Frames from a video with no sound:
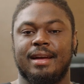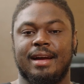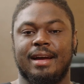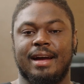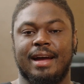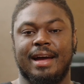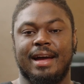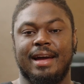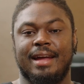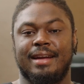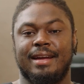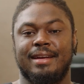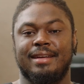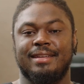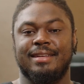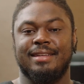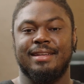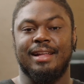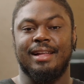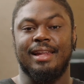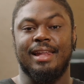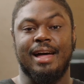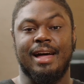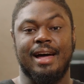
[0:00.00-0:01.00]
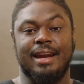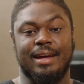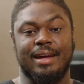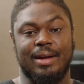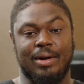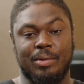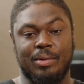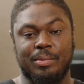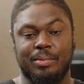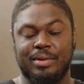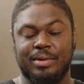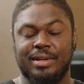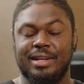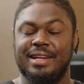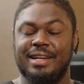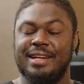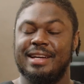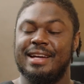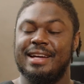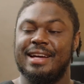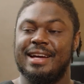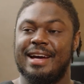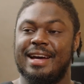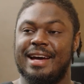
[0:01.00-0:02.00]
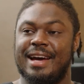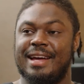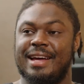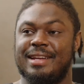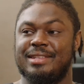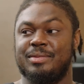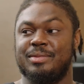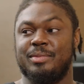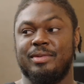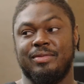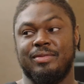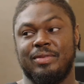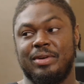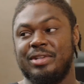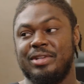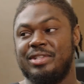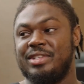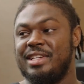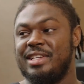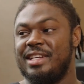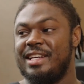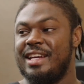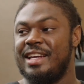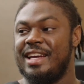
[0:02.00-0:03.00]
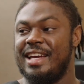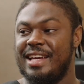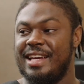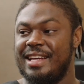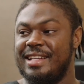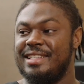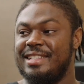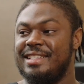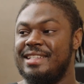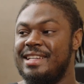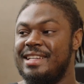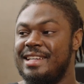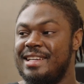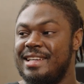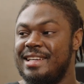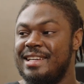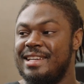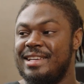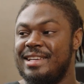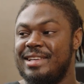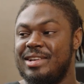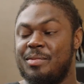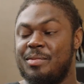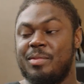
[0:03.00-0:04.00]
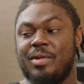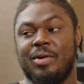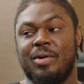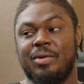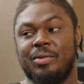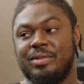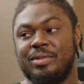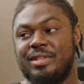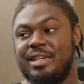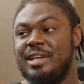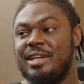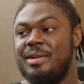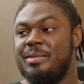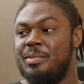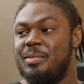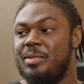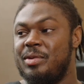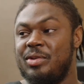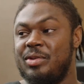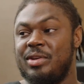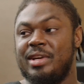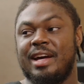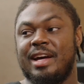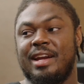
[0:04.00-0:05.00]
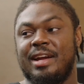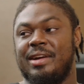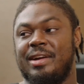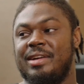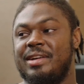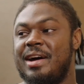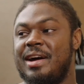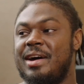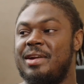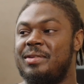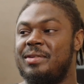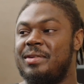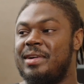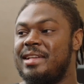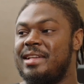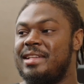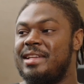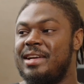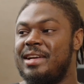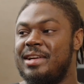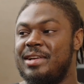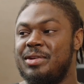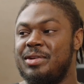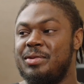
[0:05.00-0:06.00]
I had a lot of help. I had some adversity in my own team. I mean, you got Aaron Donald right there.